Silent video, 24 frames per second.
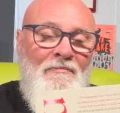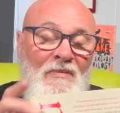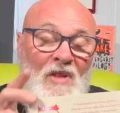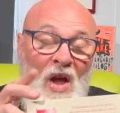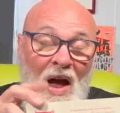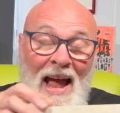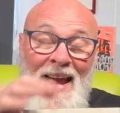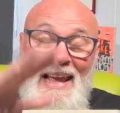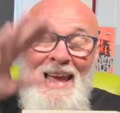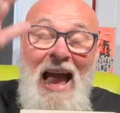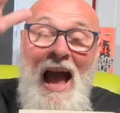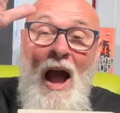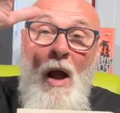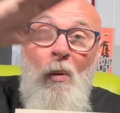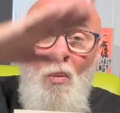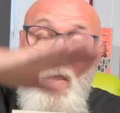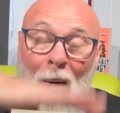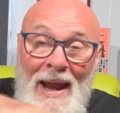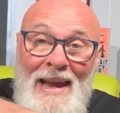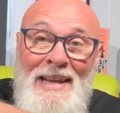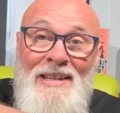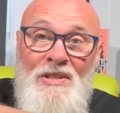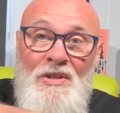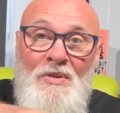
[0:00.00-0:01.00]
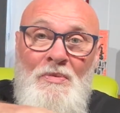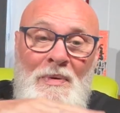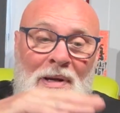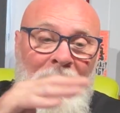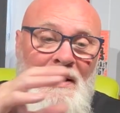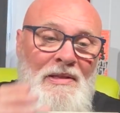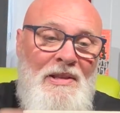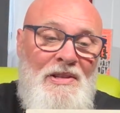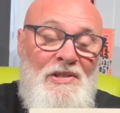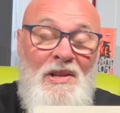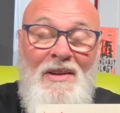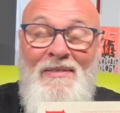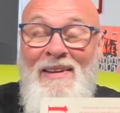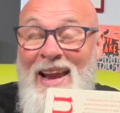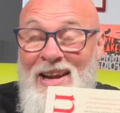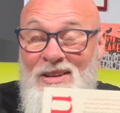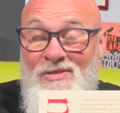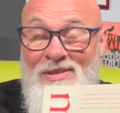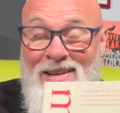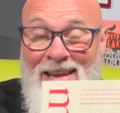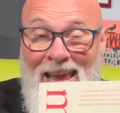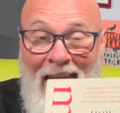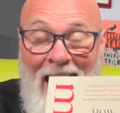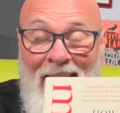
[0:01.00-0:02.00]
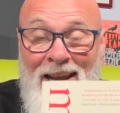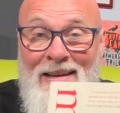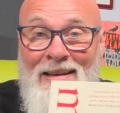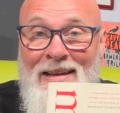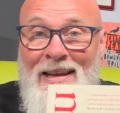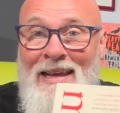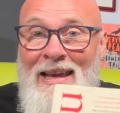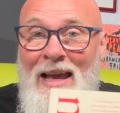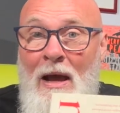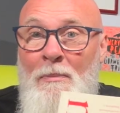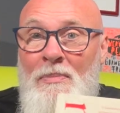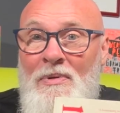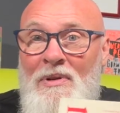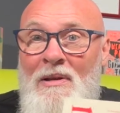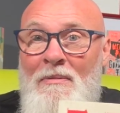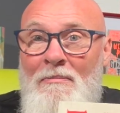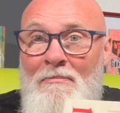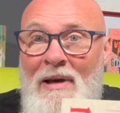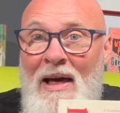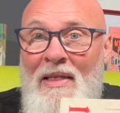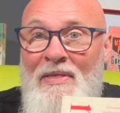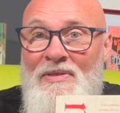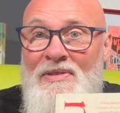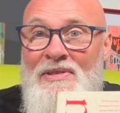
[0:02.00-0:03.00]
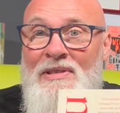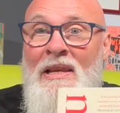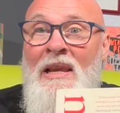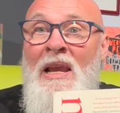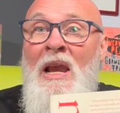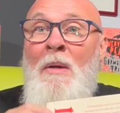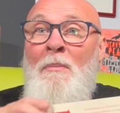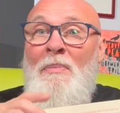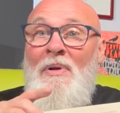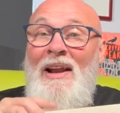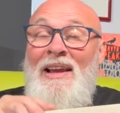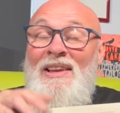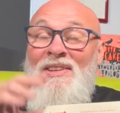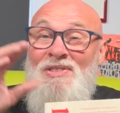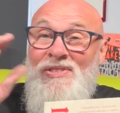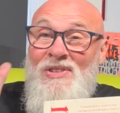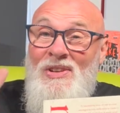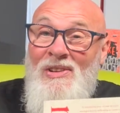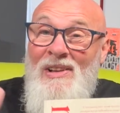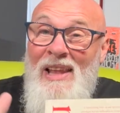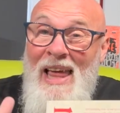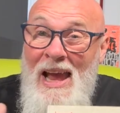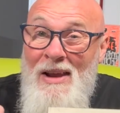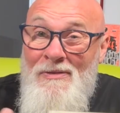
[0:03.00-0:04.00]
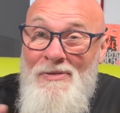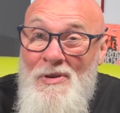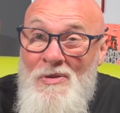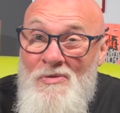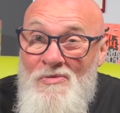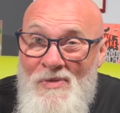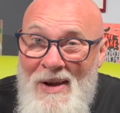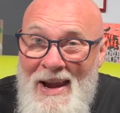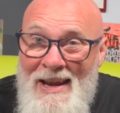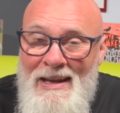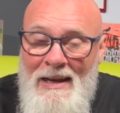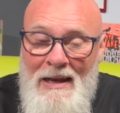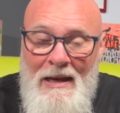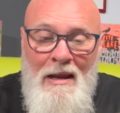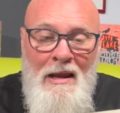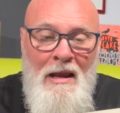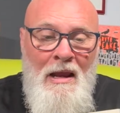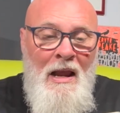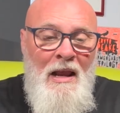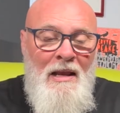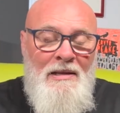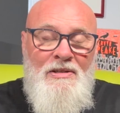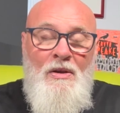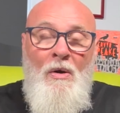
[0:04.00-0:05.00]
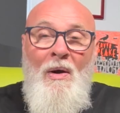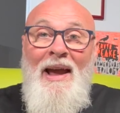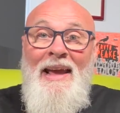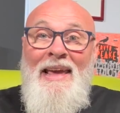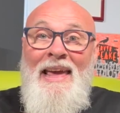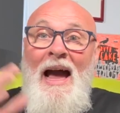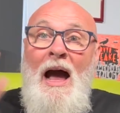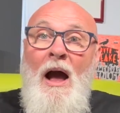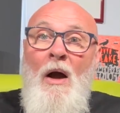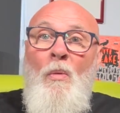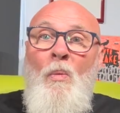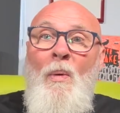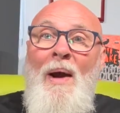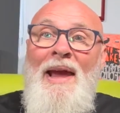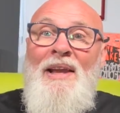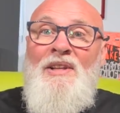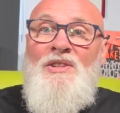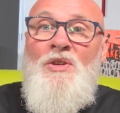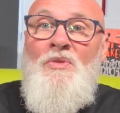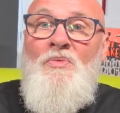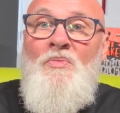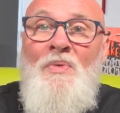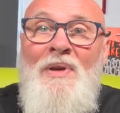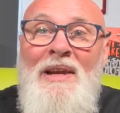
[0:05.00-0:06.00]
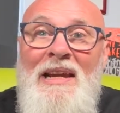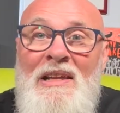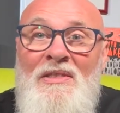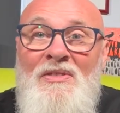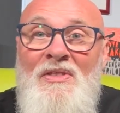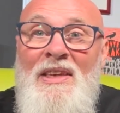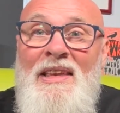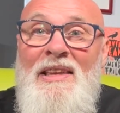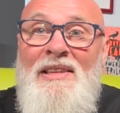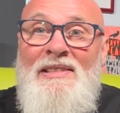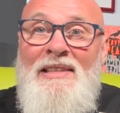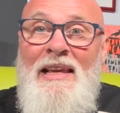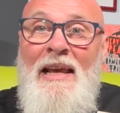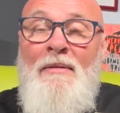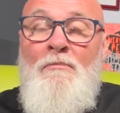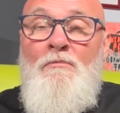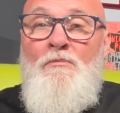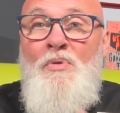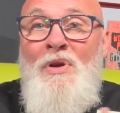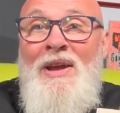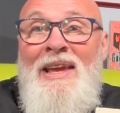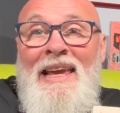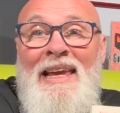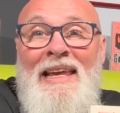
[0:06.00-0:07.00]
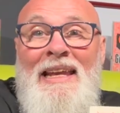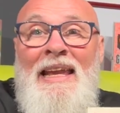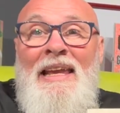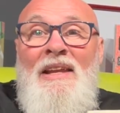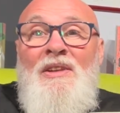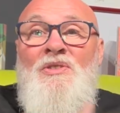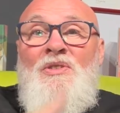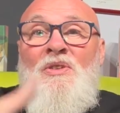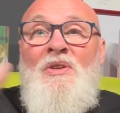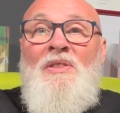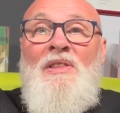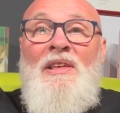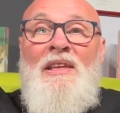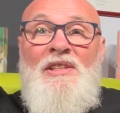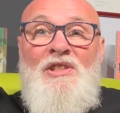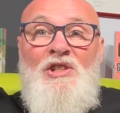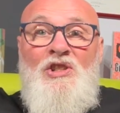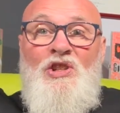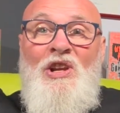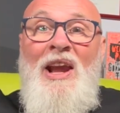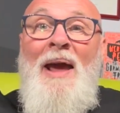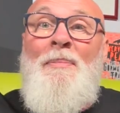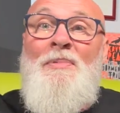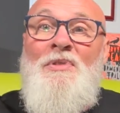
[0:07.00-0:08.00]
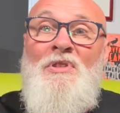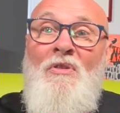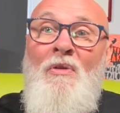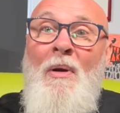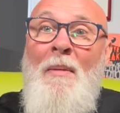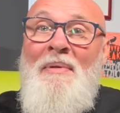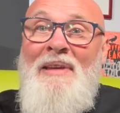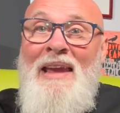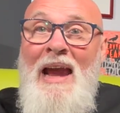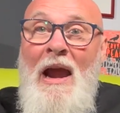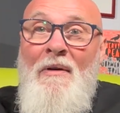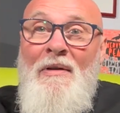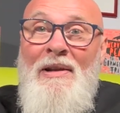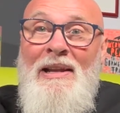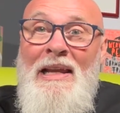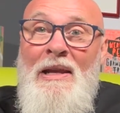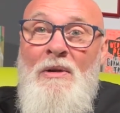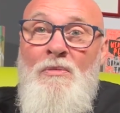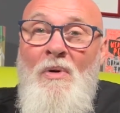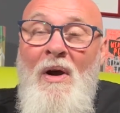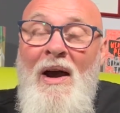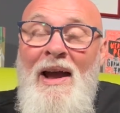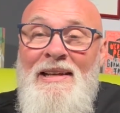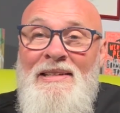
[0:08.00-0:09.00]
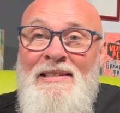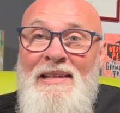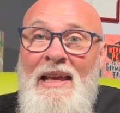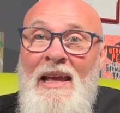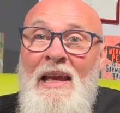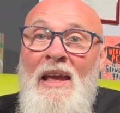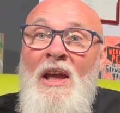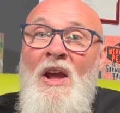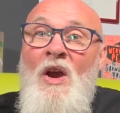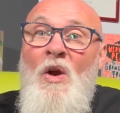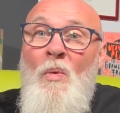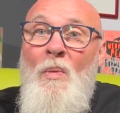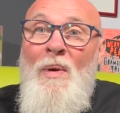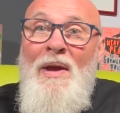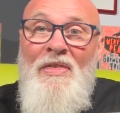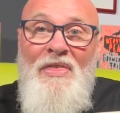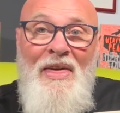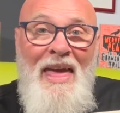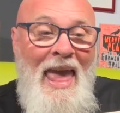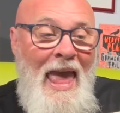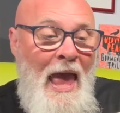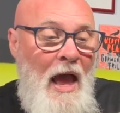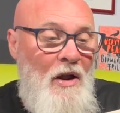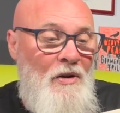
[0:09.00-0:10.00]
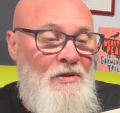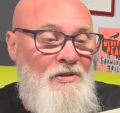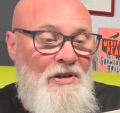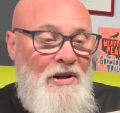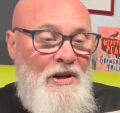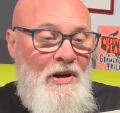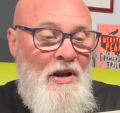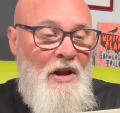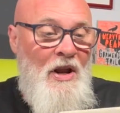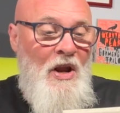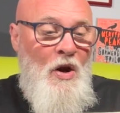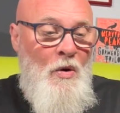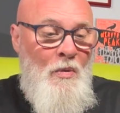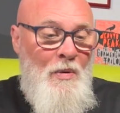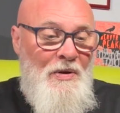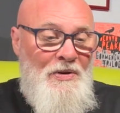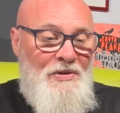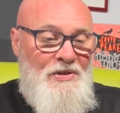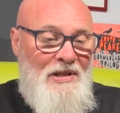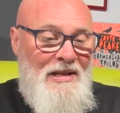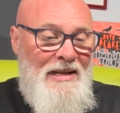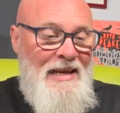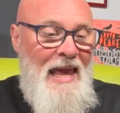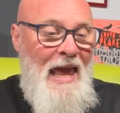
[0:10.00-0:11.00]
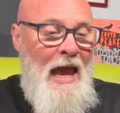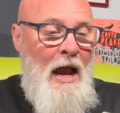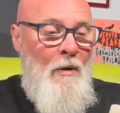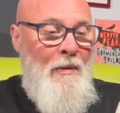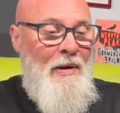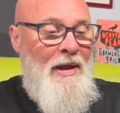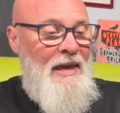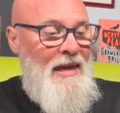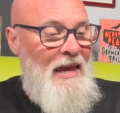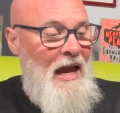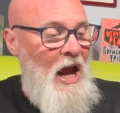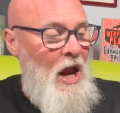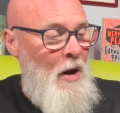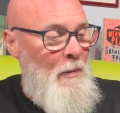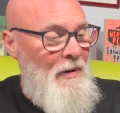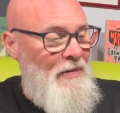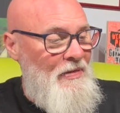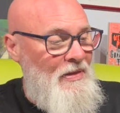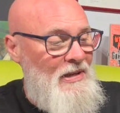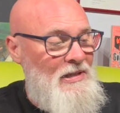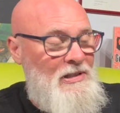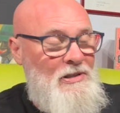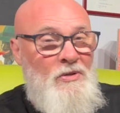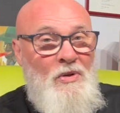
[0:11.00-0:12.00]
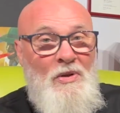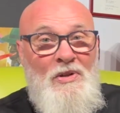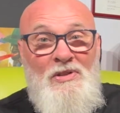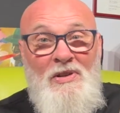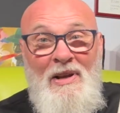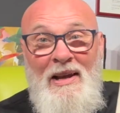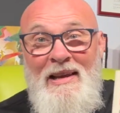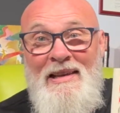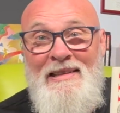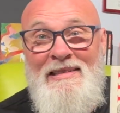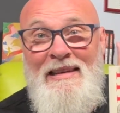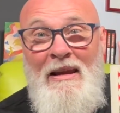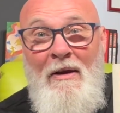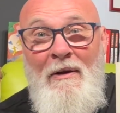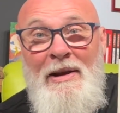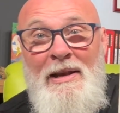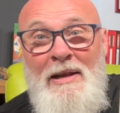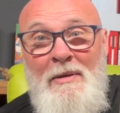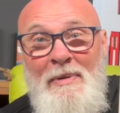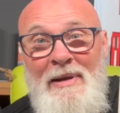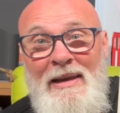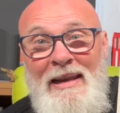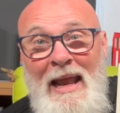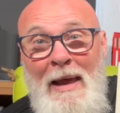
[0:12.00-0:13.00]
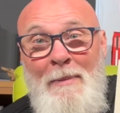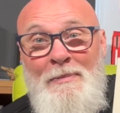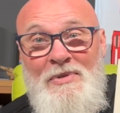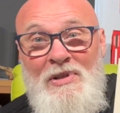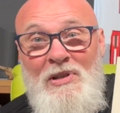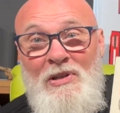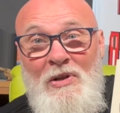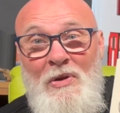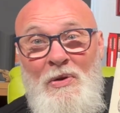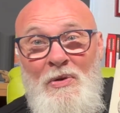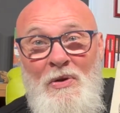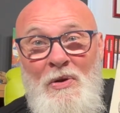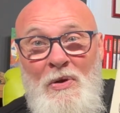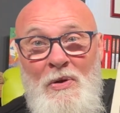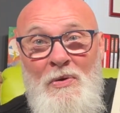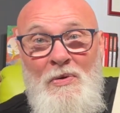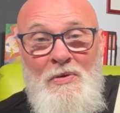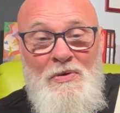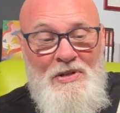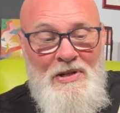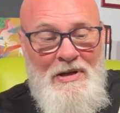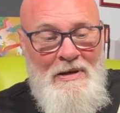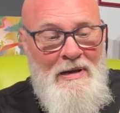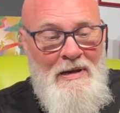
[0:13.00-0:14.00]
I can't wait to read this. I've actually had it a couple of months, but I still haven't read it. So I can't wait to read this and bring it into this chapter I'm currently writing with Hounded. We'll see how we go, but this looks like it's going to be an absolute hoot.